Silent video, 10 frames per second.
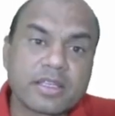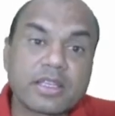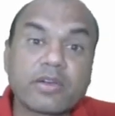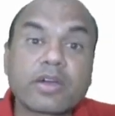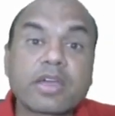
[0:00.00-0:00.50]

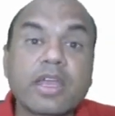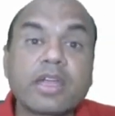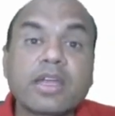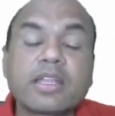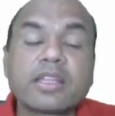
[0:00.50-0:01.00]
They were
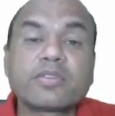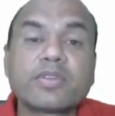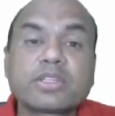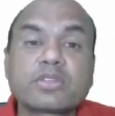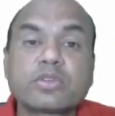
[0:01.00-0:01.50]
created
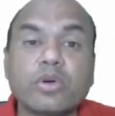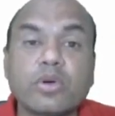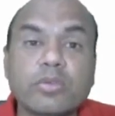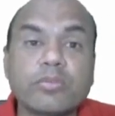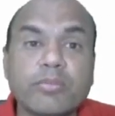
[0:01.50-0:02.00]
with so
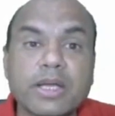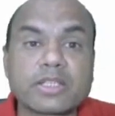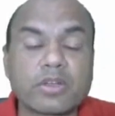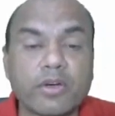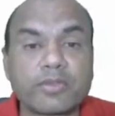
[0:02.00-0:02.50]
much
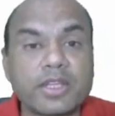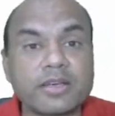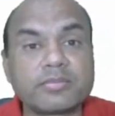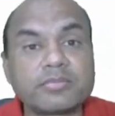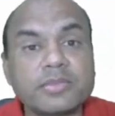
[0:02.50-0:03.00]
of the
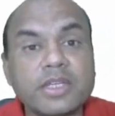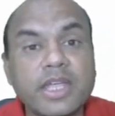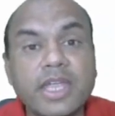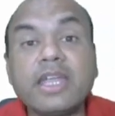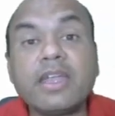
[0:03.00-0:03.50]

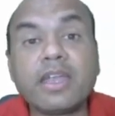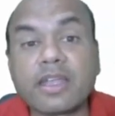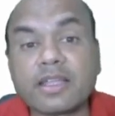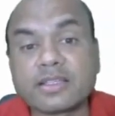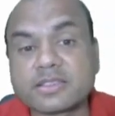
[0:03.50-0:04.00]
in
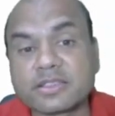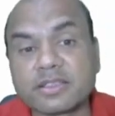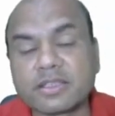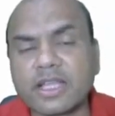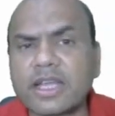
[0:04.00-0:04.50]
details
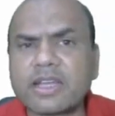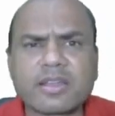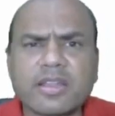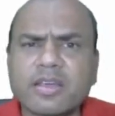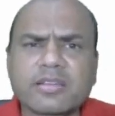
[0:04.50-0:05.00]
that
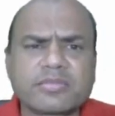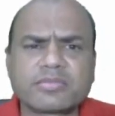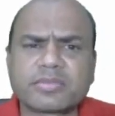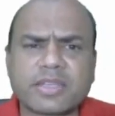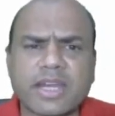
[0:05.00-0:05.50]
the
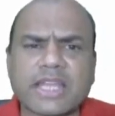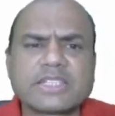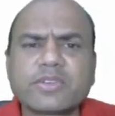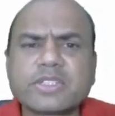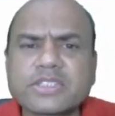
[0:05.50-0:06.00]

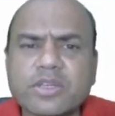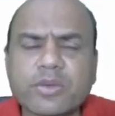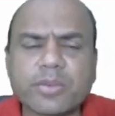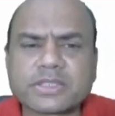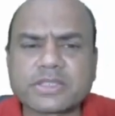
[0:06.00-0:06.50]
crashing was
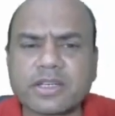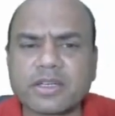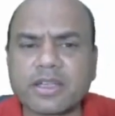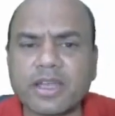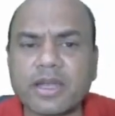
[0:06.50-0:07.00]
0%.
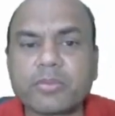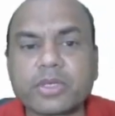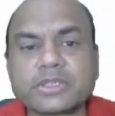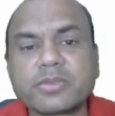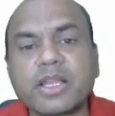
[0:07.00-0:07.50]
And
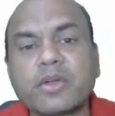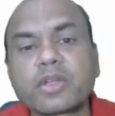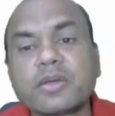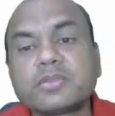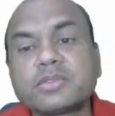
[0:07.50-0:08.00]
possible
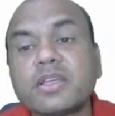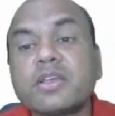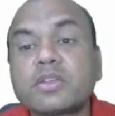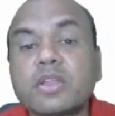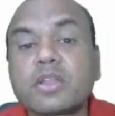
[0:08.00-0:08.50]
outcomes,
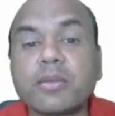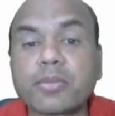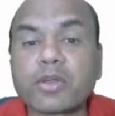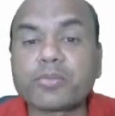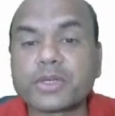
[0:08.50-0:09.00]
so
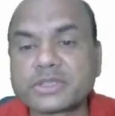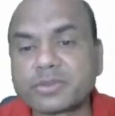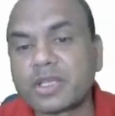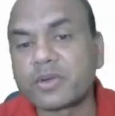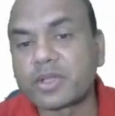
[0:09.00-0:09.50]
number of
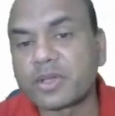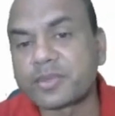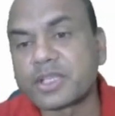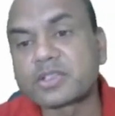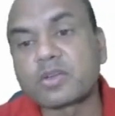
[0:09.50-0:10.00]
possible outcomes,
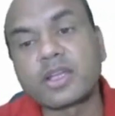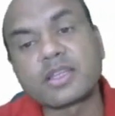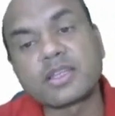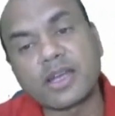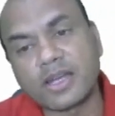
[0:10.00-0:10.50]
it's called
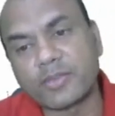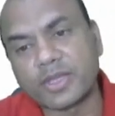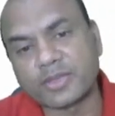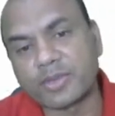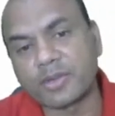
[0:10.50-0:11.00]
as a random
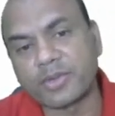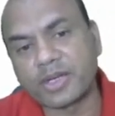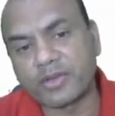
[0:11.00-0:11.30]
experiment.